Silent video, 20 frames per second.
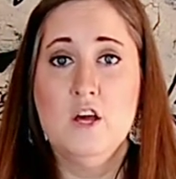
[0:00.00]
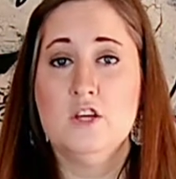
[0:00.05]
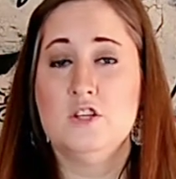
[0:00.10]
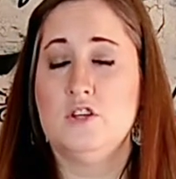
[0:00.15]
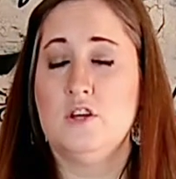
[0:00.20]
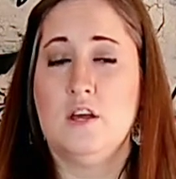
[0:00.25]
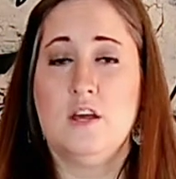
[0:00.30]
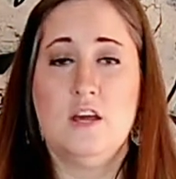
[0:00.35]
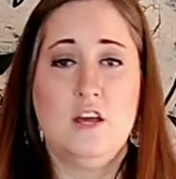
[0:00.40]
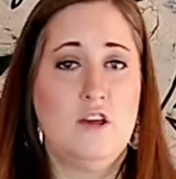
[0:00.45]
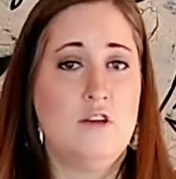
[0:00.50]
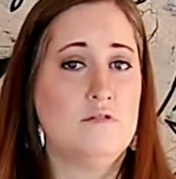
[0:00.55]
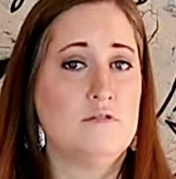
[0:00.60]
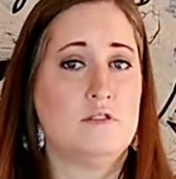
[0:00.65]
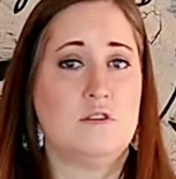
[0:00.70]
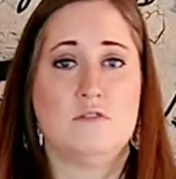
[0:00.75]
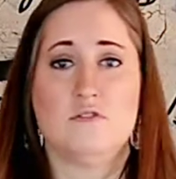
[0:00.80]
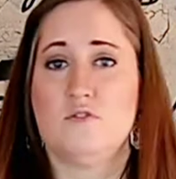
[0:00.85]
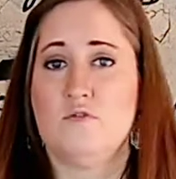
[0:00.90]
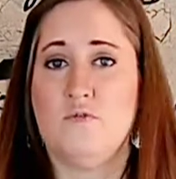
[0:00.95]
So you can use
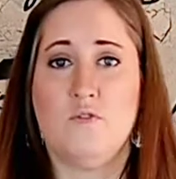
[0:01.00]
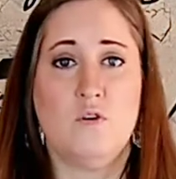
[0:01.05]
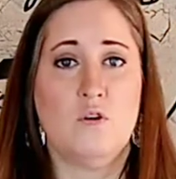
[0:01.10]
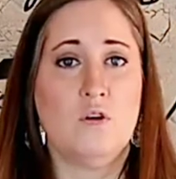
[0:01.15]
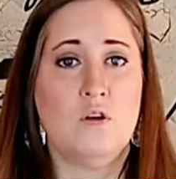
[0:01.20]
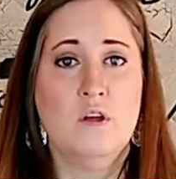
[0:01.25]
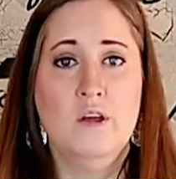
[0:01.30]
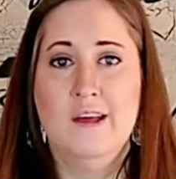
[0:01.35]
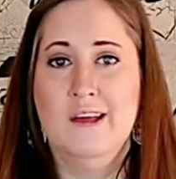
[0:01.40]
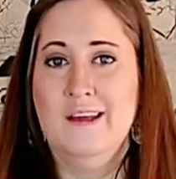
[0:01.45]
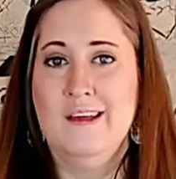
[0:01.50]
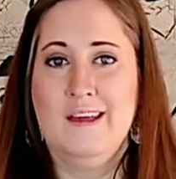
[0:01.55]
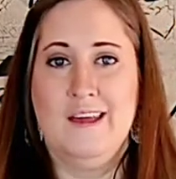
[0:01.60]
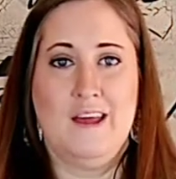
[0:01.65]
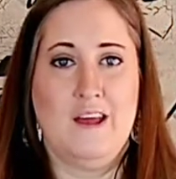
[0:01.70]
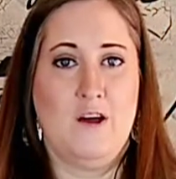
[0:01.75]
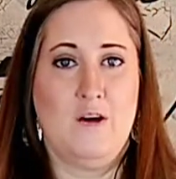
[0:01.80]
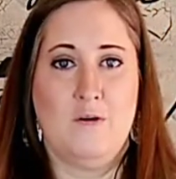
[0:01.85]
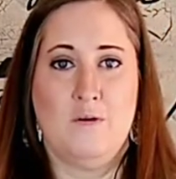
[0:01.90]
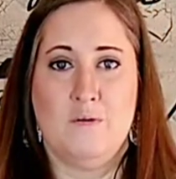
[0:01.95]
those full,
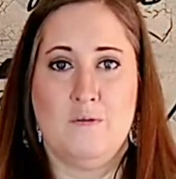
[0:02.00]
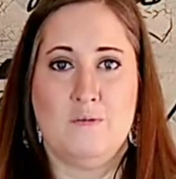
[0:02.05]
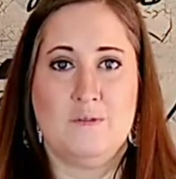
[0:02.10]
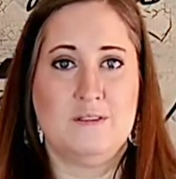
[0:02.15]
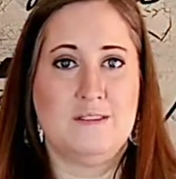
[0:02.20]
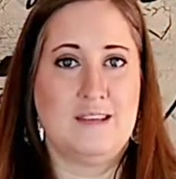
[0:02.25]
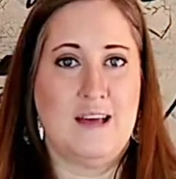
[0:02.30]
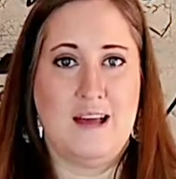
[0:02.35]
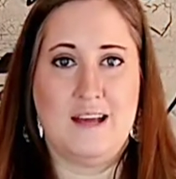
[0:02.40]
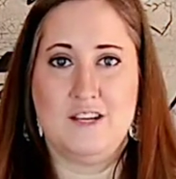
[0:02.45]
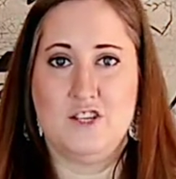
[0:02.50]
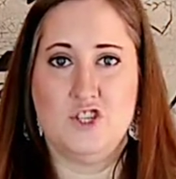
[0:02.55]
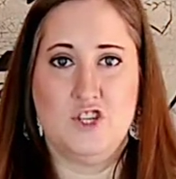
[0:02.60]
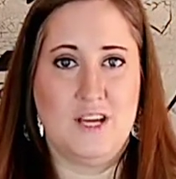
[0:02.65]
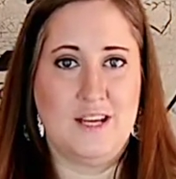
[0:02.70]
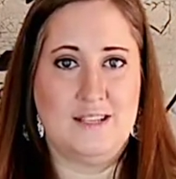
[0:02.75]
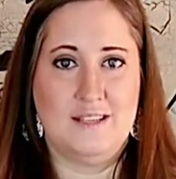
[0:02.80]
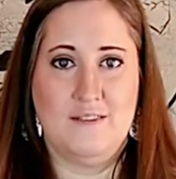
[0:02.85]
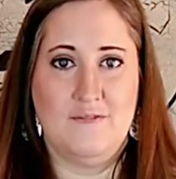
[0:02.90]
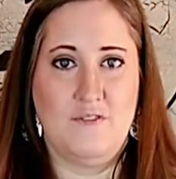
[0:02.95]
size
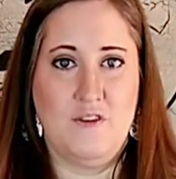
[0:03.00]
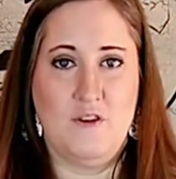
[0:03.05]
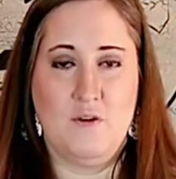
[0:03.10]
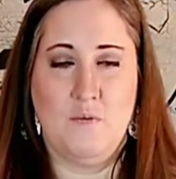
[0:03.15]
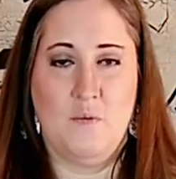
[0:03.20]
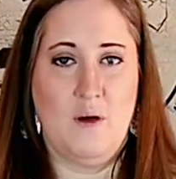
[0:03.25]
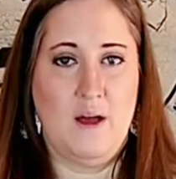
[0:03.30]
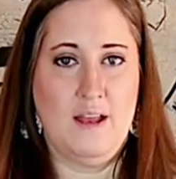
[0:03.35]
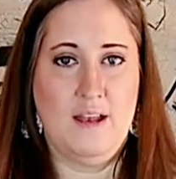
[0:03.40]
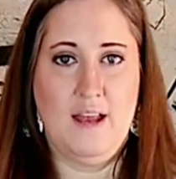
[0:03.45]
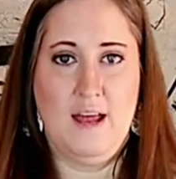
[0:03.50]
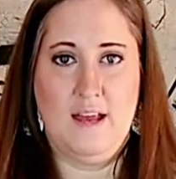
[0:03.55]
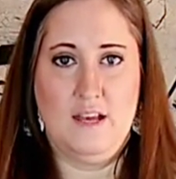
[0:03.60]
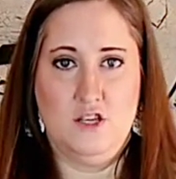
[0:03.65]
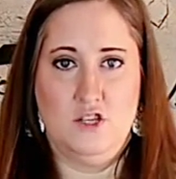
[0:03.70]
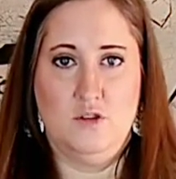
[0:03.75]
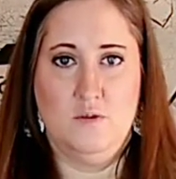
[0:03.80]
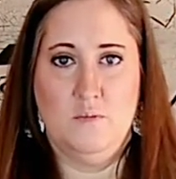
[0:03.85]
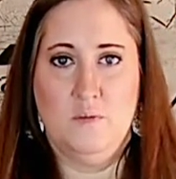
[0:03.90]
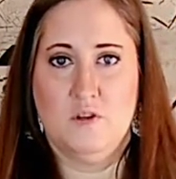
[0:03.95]
sheets if you want and
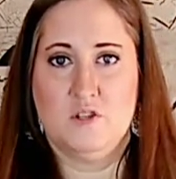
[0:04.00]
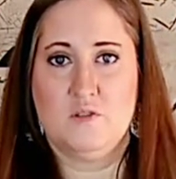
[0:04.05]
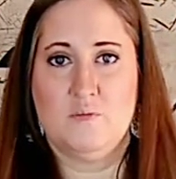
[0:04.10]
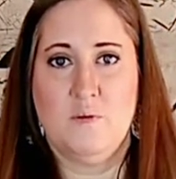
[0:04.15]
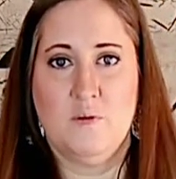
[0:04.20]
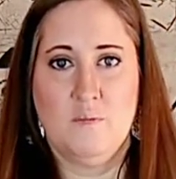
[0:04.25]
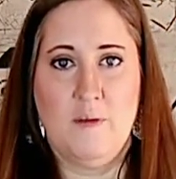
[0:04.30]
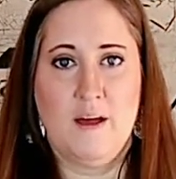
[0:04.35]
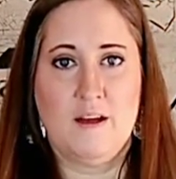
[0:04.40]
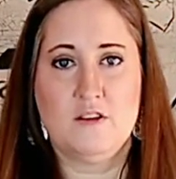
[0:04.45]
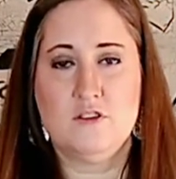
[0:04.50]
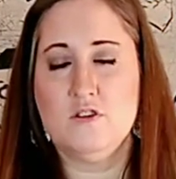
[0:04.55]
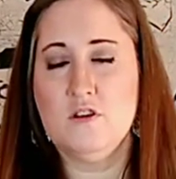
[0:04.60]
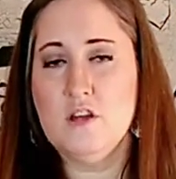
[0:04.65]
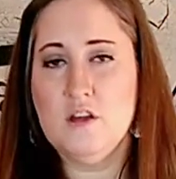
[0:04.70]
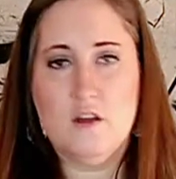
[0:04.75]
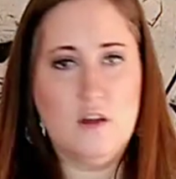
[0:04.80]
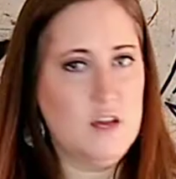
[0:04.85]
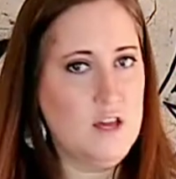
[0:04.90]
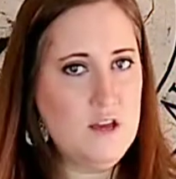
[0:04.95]
do multiple mugs, or
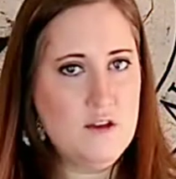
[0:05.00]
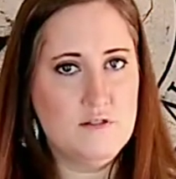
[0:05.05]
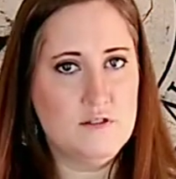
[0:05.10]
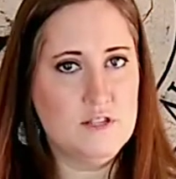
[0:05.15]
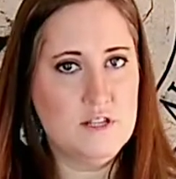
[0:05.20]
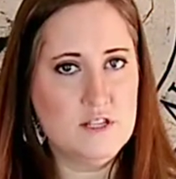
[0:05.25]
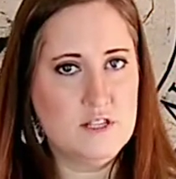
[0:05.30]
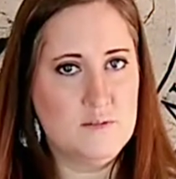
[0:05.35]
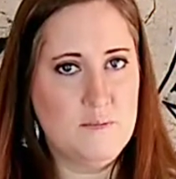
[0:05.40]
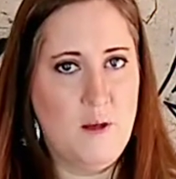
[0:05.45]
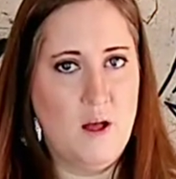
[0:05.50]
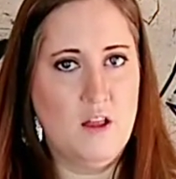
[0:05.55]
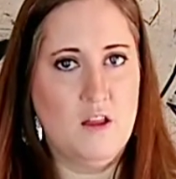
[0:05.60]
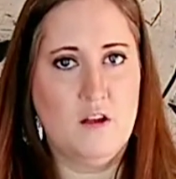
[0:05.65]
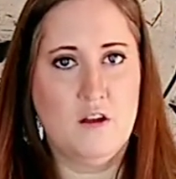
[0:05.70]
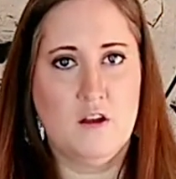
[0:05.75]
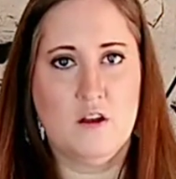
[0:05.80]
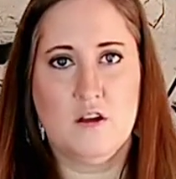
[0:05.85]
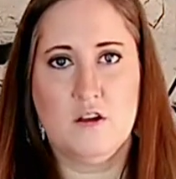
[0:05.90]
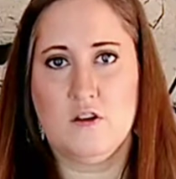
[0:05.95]
you can use the
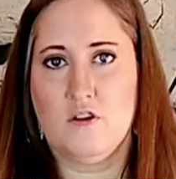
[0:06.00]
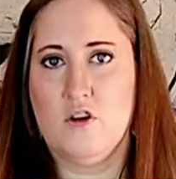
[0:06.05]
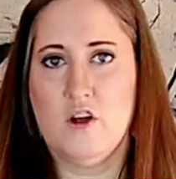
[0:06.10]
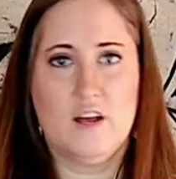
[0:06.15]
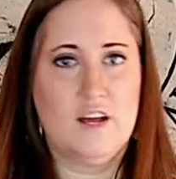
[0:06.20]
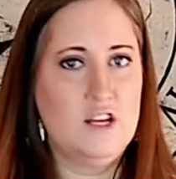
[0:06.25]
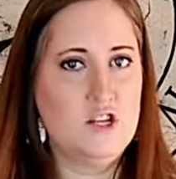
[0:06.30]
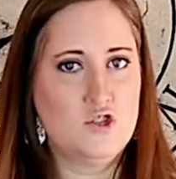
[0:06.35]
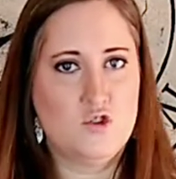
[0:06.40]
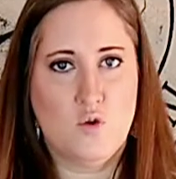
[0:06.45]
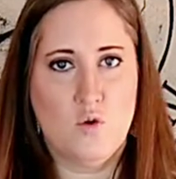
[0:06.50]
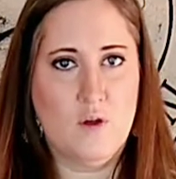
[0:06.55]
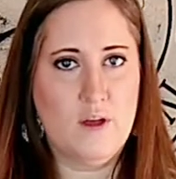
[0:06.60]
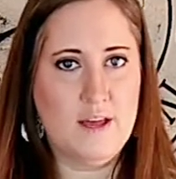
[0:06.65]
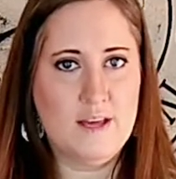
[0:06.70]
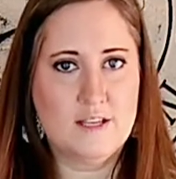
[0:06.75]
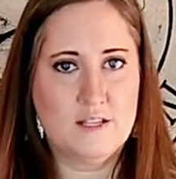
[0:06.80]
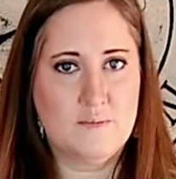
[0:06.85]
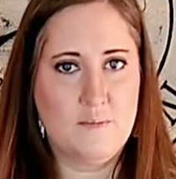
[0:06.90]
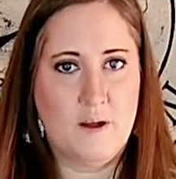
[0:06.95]
smaller Cricut
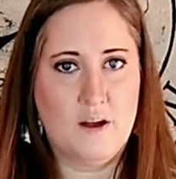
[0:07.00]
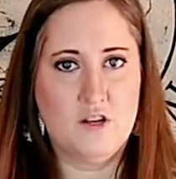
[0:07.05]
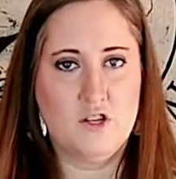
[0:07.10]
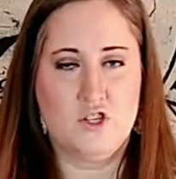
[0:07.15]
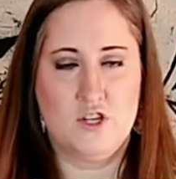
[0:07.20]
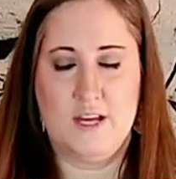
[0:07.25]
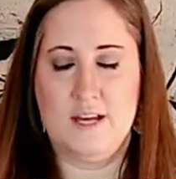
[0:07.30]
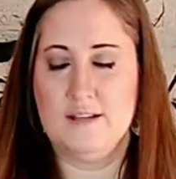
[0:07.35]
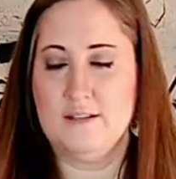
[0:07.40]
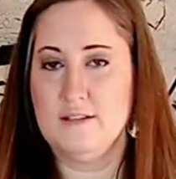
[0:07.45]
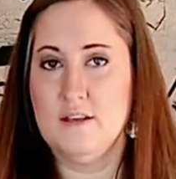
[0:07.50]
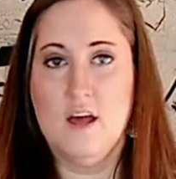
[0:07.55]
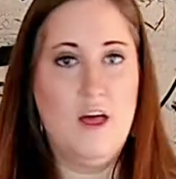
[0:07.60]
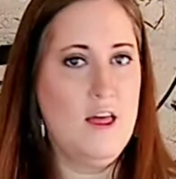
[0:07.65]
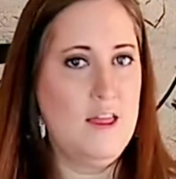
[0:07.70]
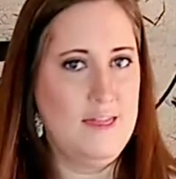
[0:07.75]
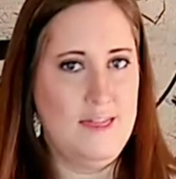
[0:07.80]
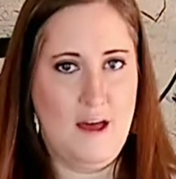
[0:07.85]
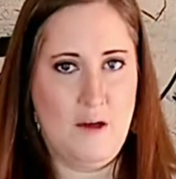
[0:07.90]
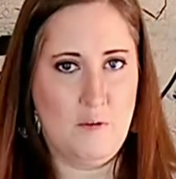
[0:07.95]
Joy Smart Sheets.
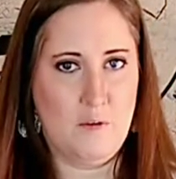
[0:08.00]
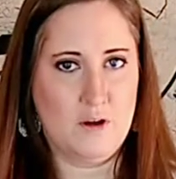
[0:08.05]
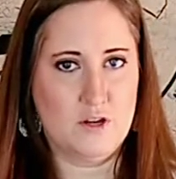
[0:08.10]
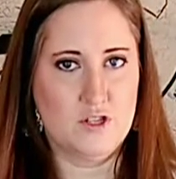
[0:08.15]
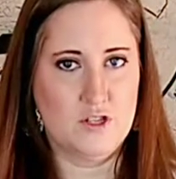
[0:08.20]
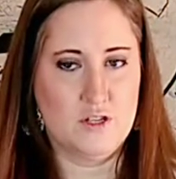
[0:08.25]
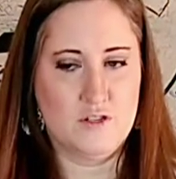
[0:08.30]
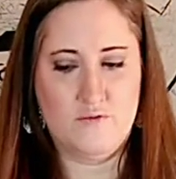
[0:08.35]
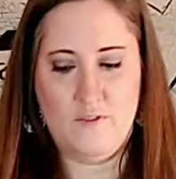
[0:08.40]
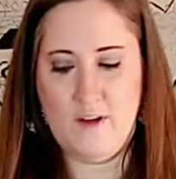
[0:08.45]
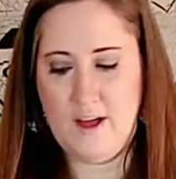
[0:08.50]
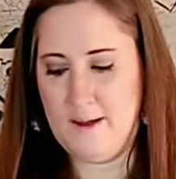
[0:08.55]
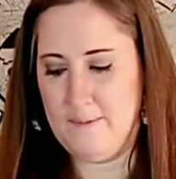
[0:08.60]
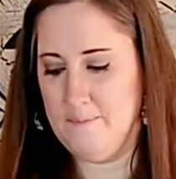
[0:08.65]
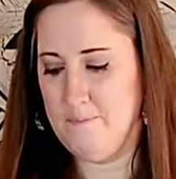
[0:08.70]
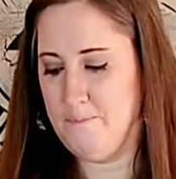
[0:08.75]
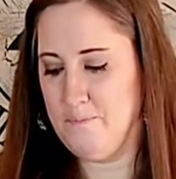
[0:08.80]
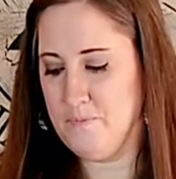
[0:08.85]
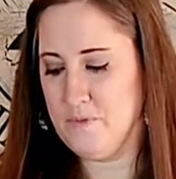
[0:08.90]
That works just fine.